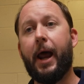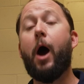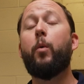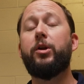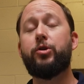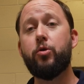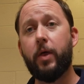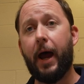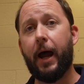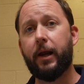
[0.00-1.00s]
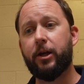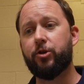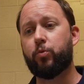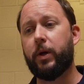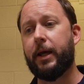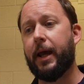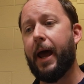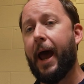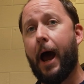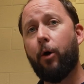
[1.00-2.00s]
how we do that is we
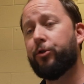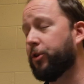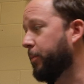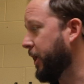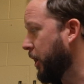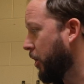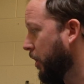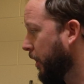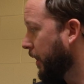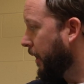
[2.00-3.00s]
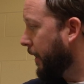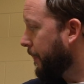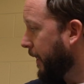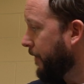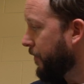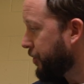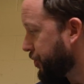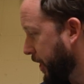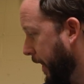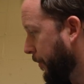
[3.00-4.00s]
house them here in this
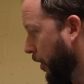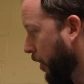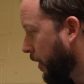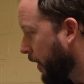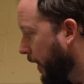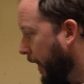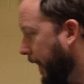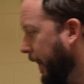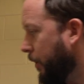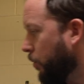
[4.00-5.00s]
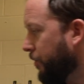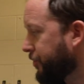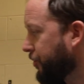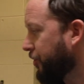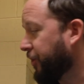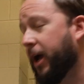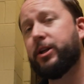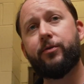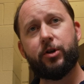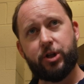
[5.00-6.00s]
chamber, and this is a
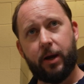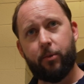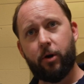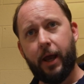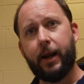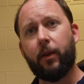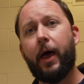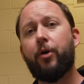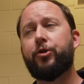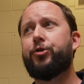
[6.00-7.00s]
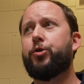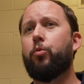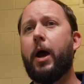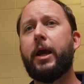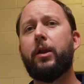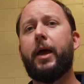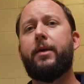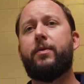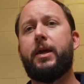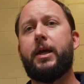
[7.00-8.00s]
scientific chamber, and it allows us to
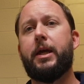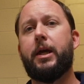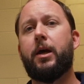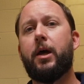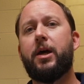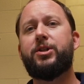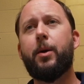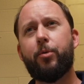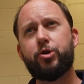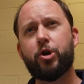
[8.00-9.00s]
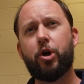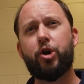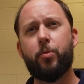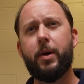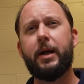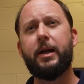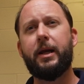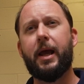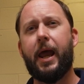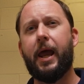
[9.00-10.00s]
regulate the temperature,
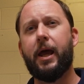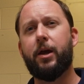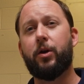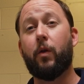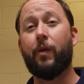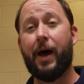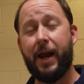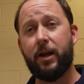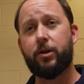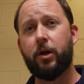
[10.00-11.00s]
humidity, and light